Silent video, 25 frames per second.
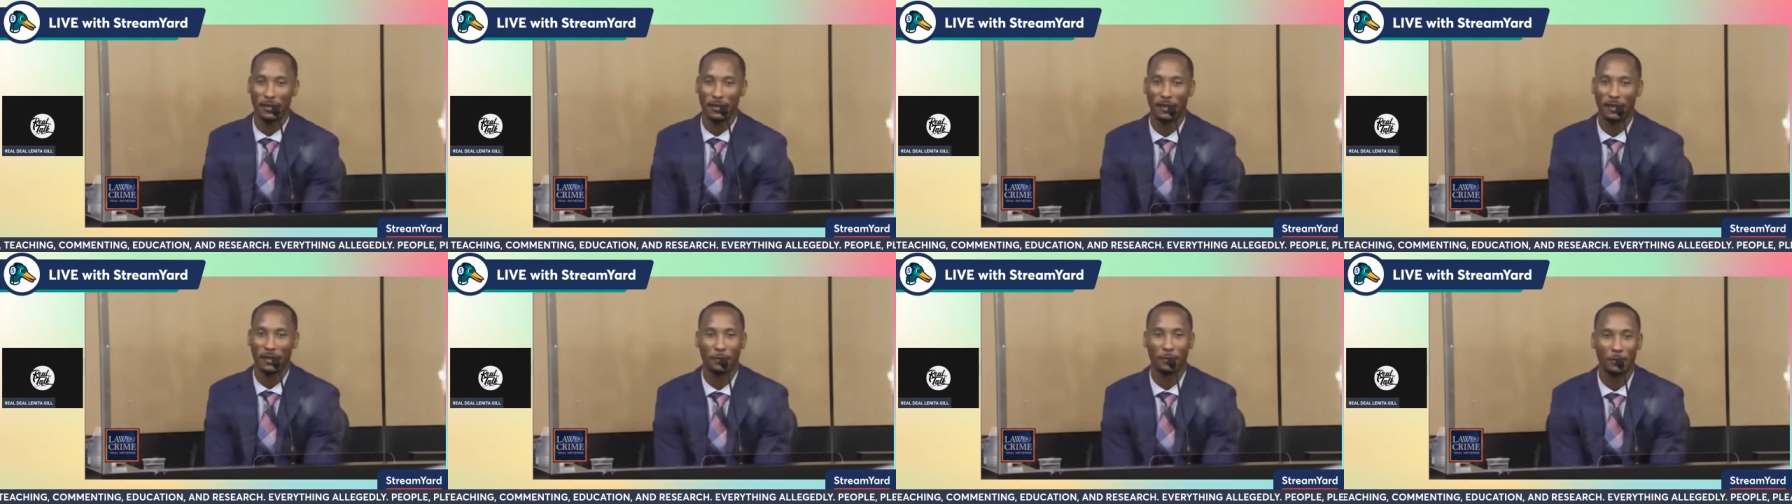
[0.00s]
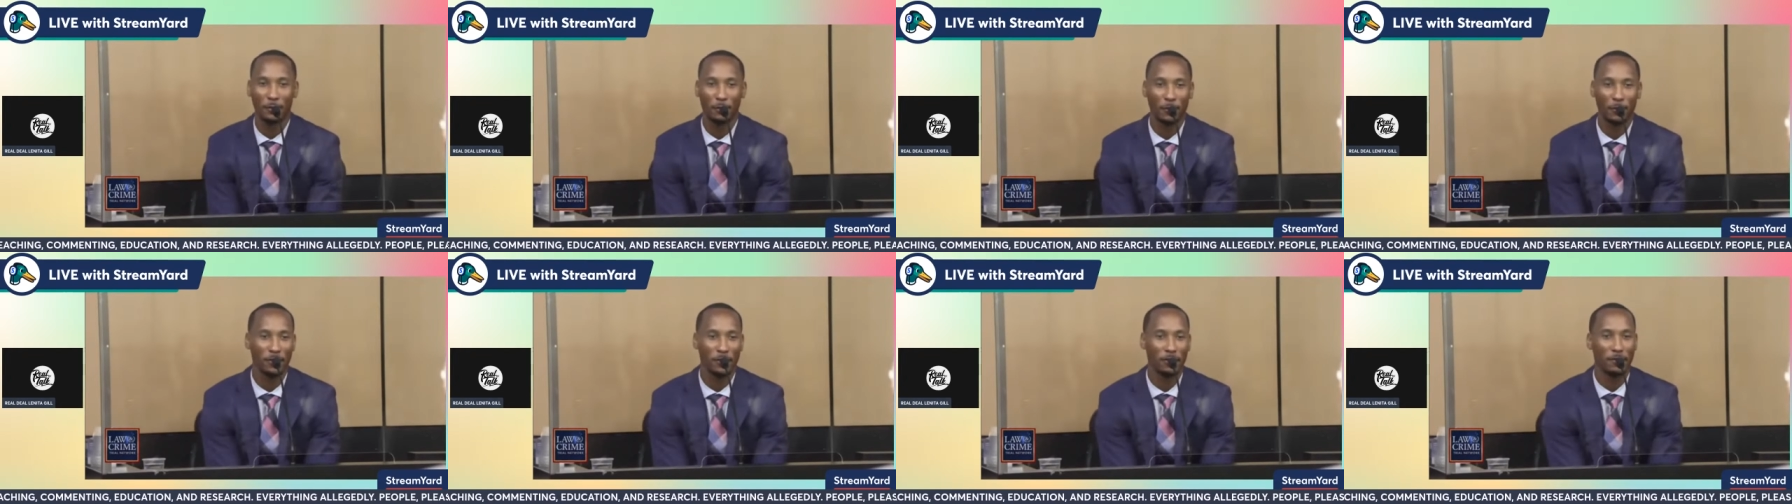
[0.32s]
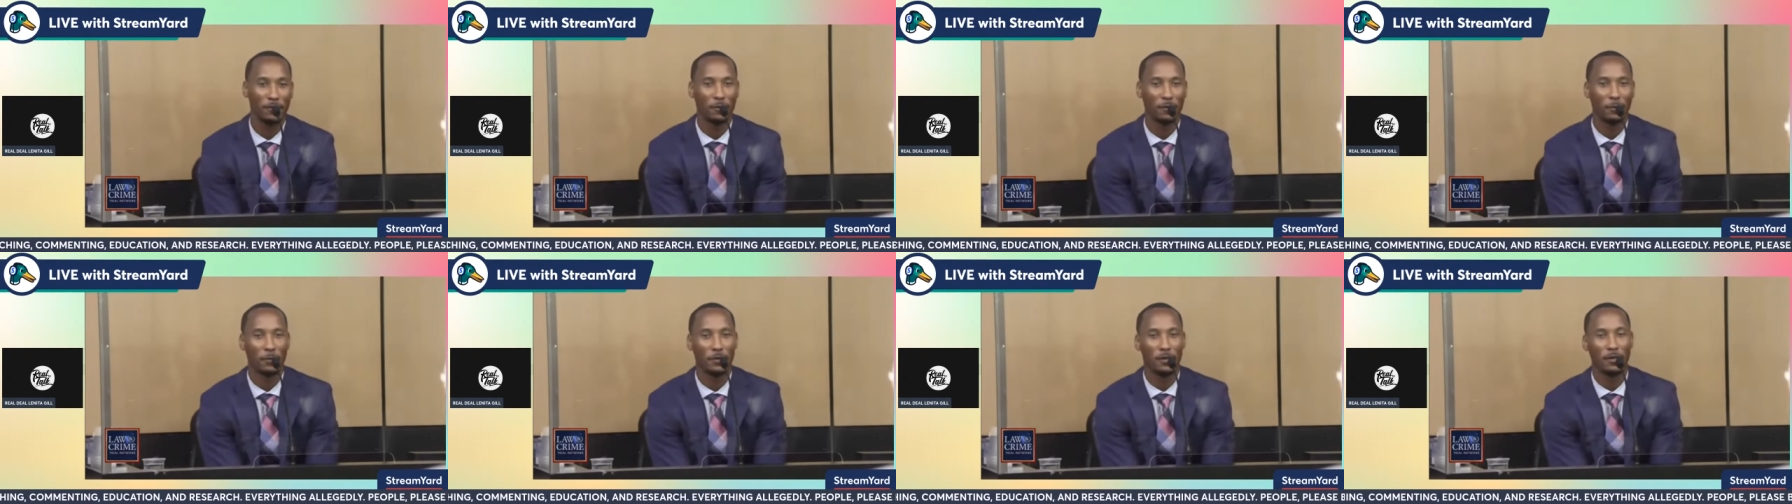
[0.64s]
kept it away
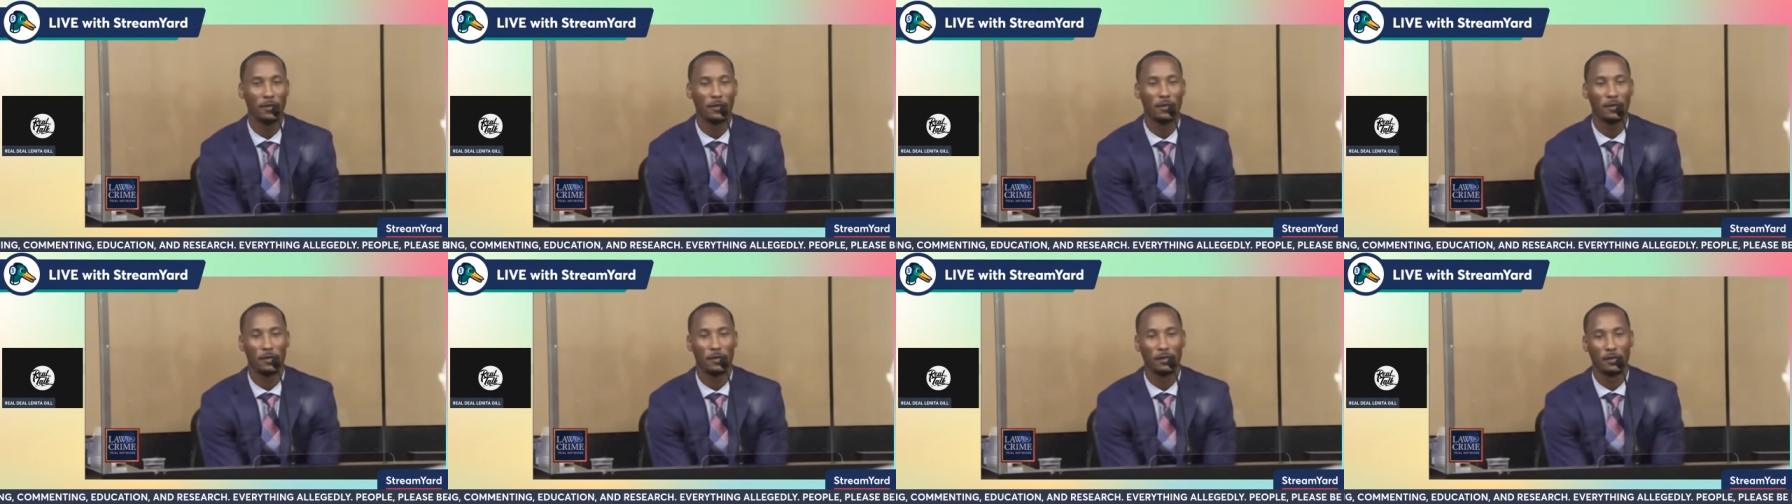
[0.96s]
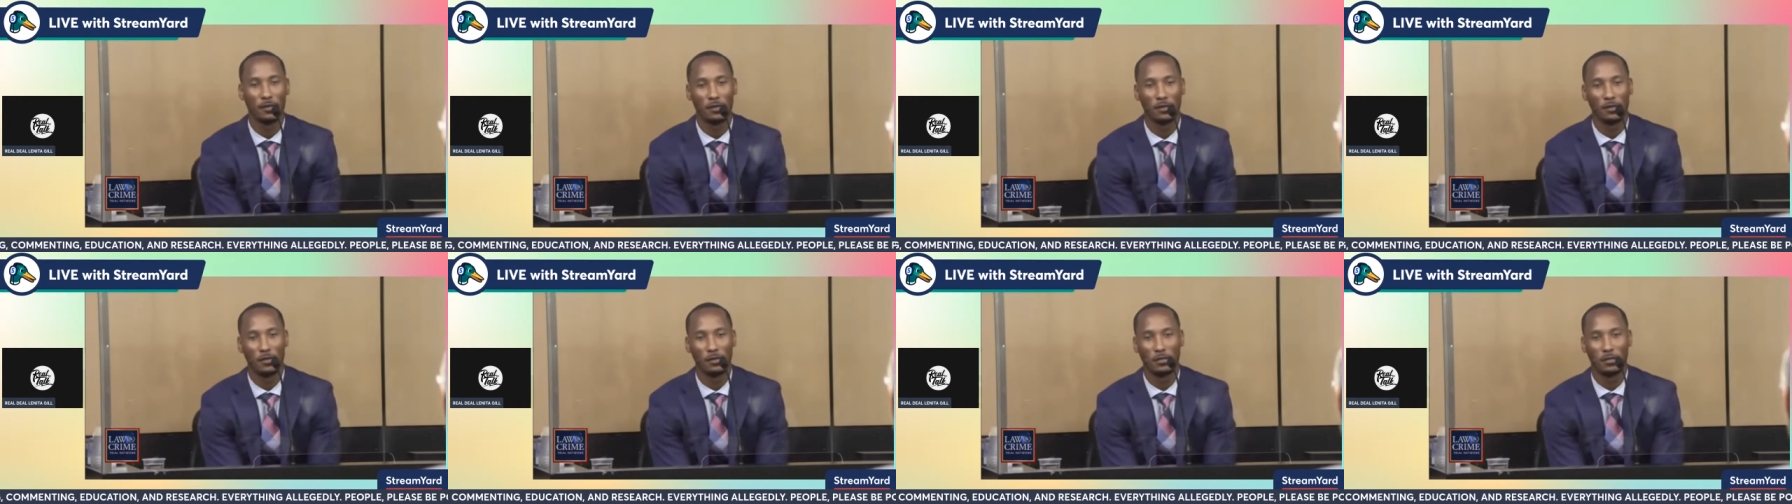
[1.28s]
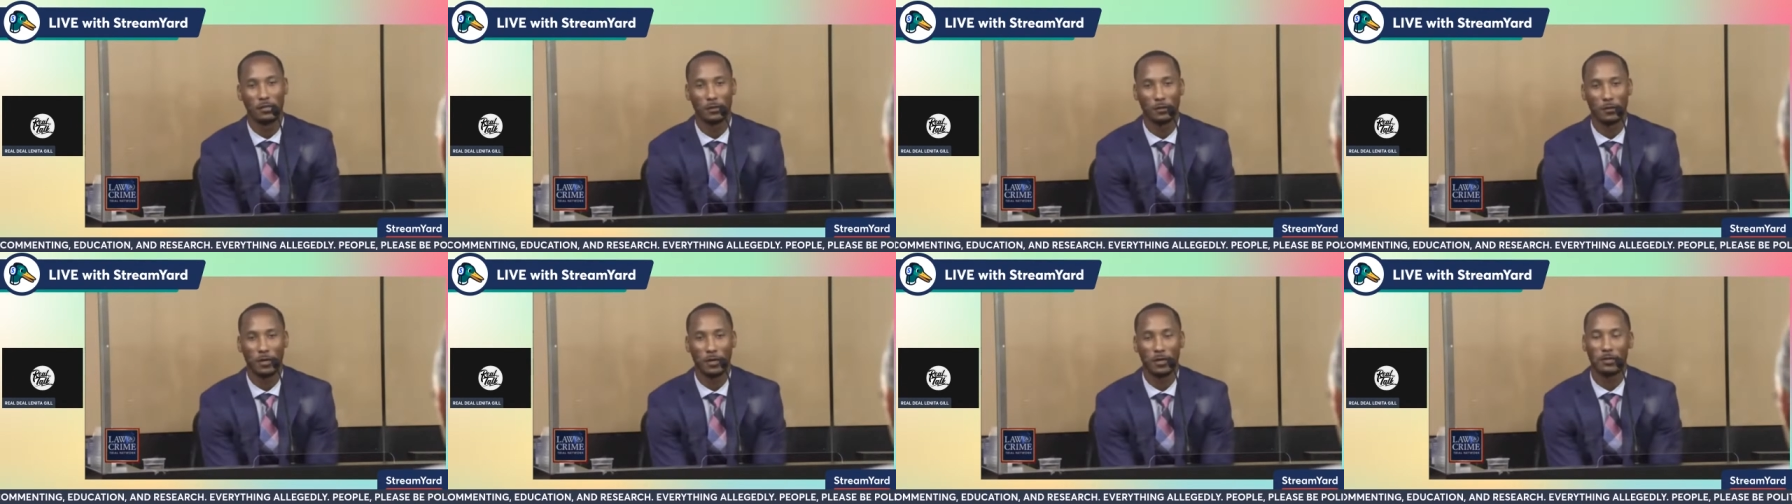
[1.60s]
from me,
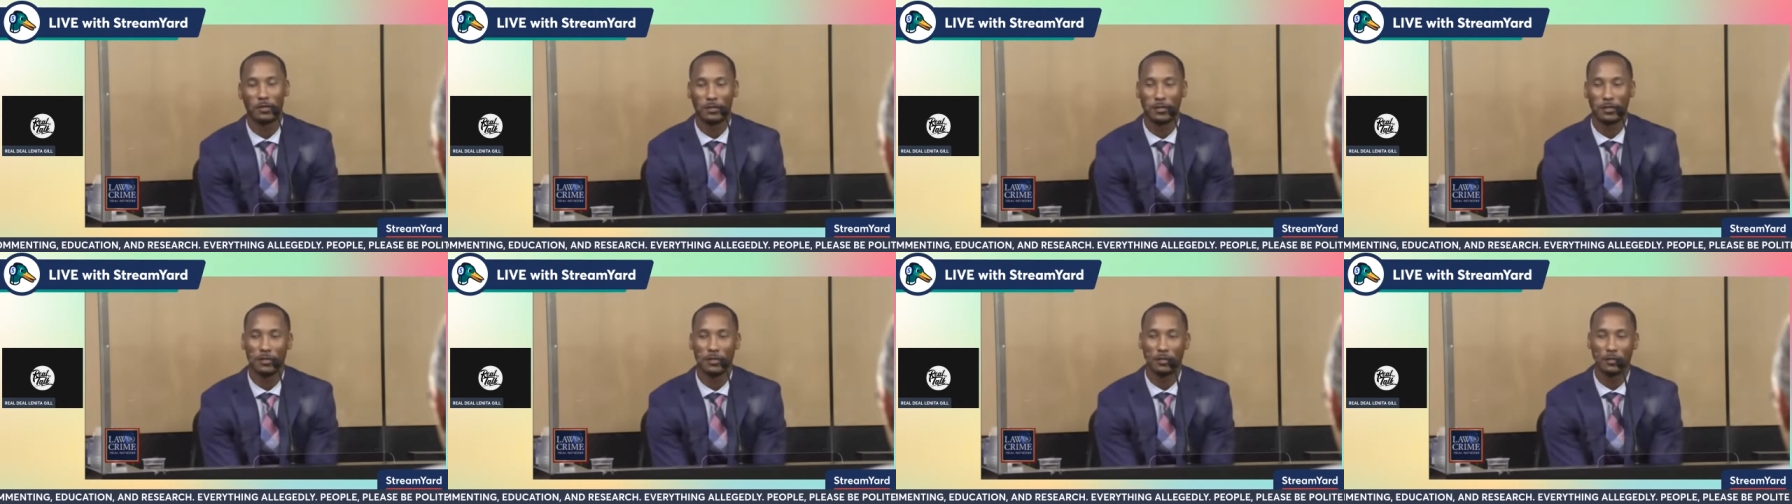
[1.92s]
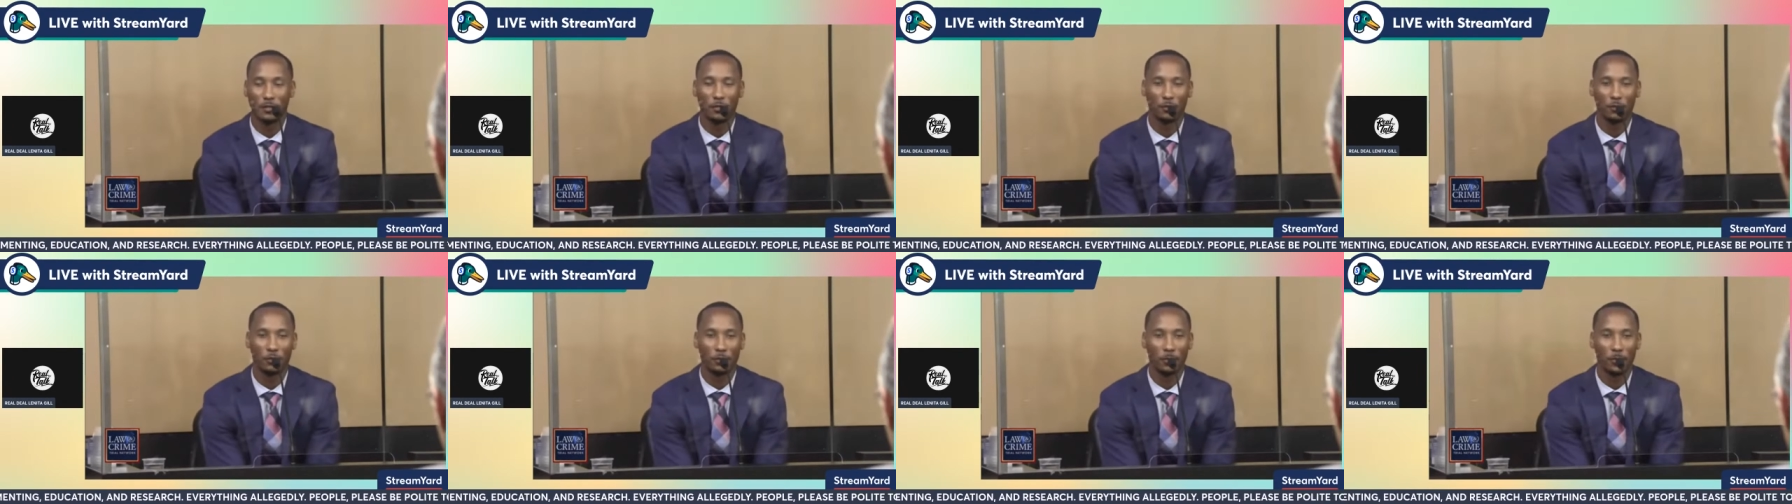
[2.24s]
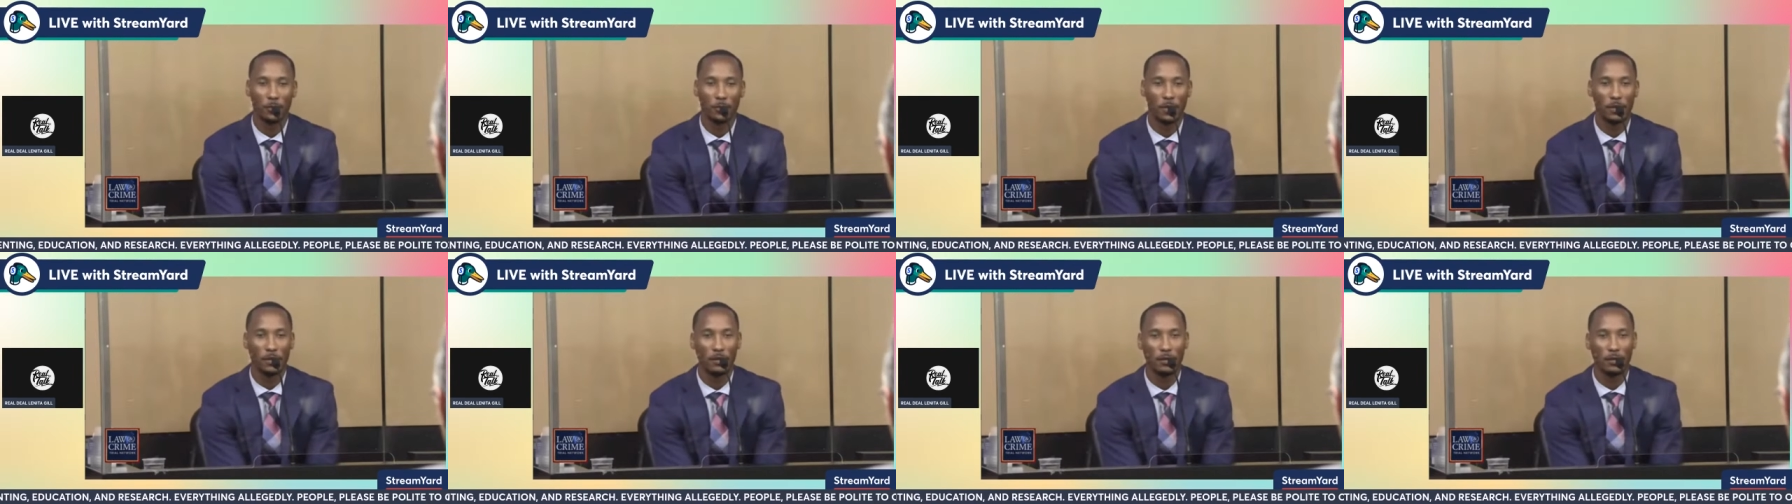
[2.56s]
so I can tell she was
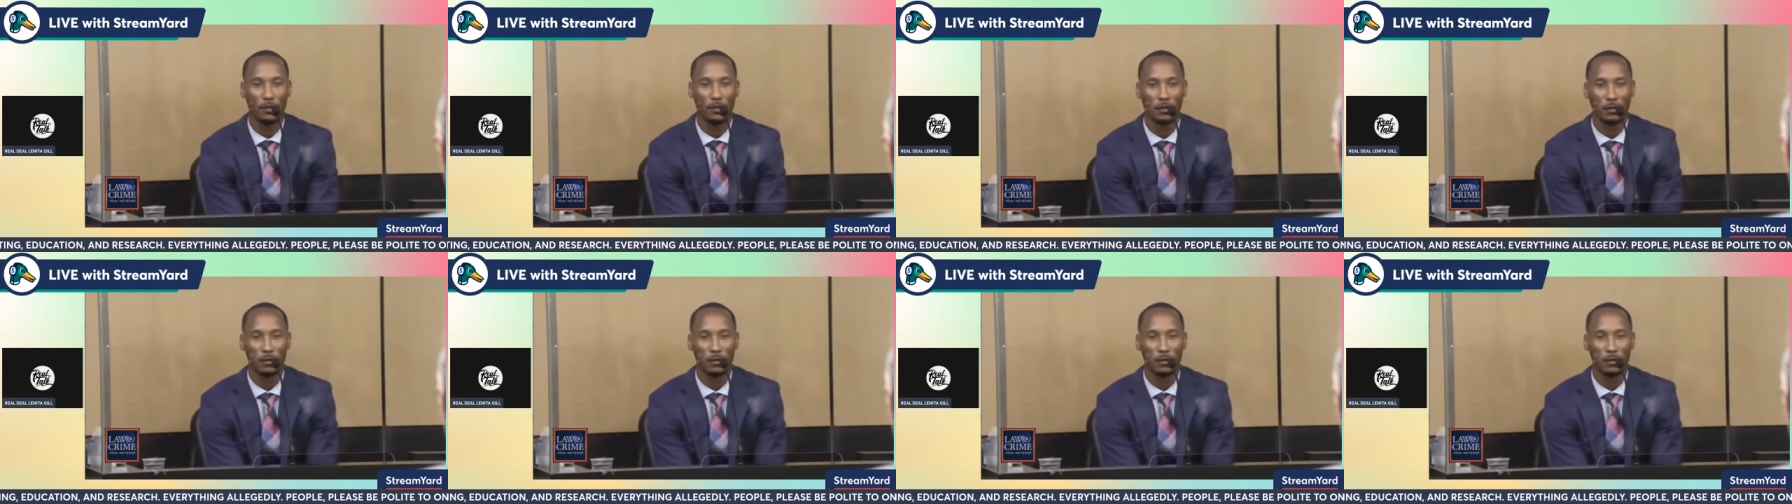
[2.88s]
mad.